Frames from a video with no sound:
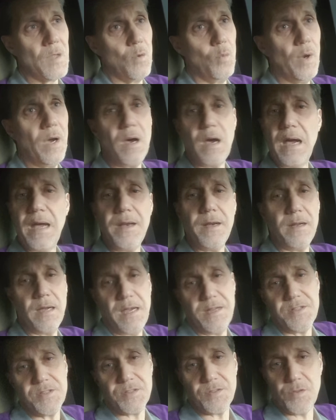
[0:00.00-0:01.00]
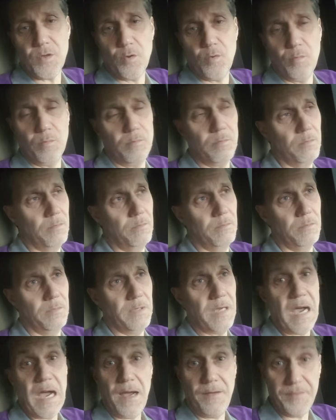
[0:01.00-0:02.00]
well, I, I just don't.
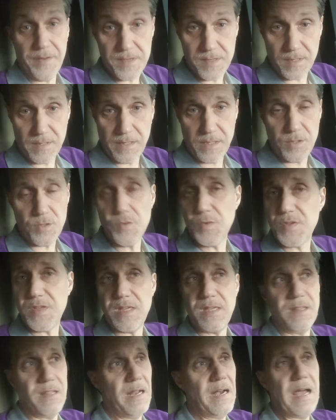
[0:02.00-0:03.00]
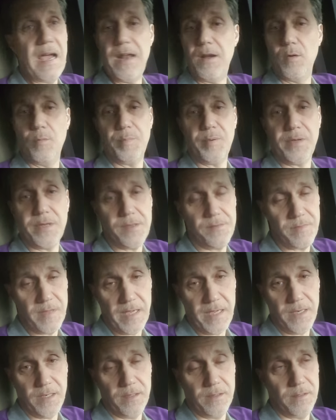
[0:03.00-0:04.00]
Obviously, you see that I don't believe
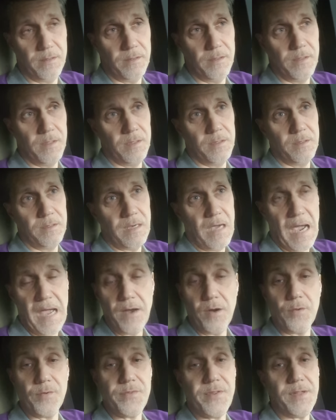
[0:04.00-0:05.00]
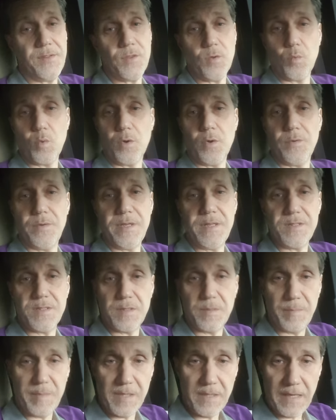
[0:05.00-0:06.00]
that. I don't think the world needs
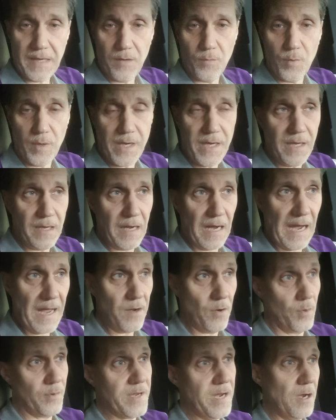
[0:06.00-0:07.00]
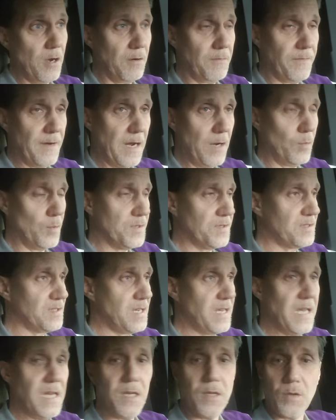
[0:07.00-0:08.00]
to be that way. I don't care if I was
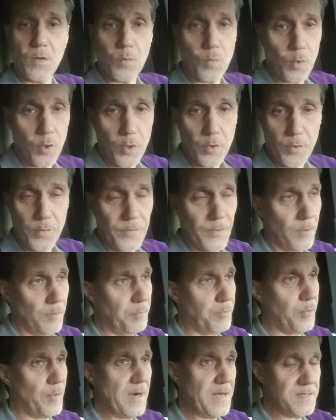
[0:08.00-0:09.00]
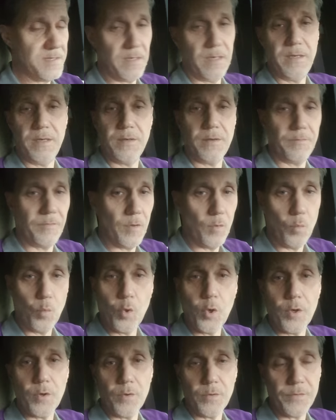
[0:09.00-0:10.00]
king of the world or president of the
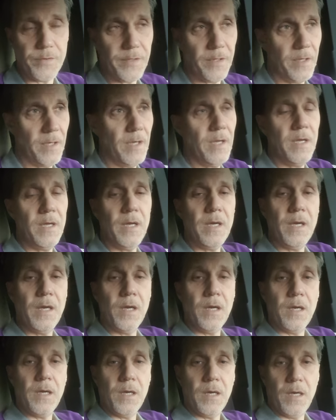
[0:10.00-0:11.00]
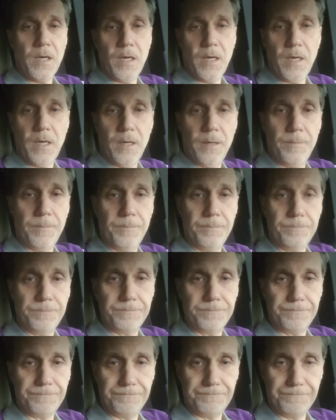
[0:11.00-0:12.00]
world, um,
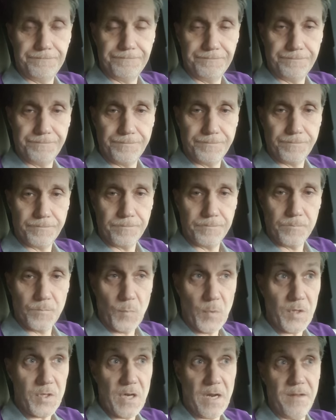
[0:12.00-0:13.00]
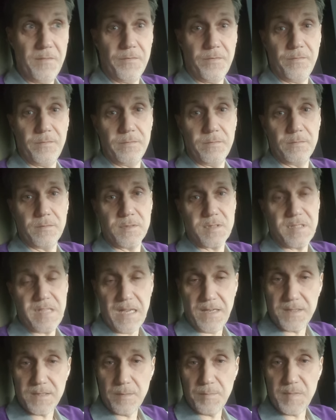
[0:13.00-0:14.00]
which I've
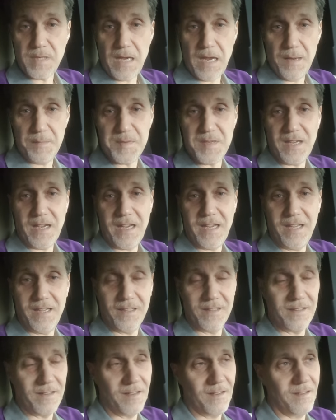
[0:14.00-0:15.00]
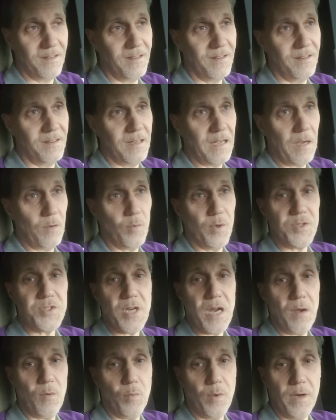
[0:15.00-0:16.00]
said sometimes I, I wish
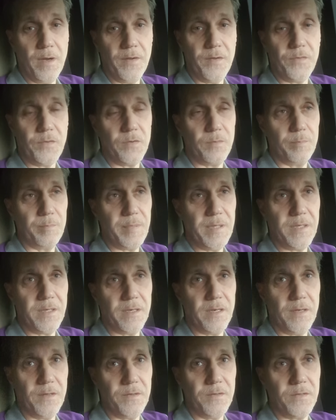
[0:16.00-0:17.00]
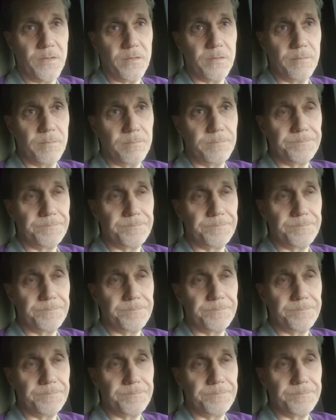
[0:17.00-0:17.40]
I was because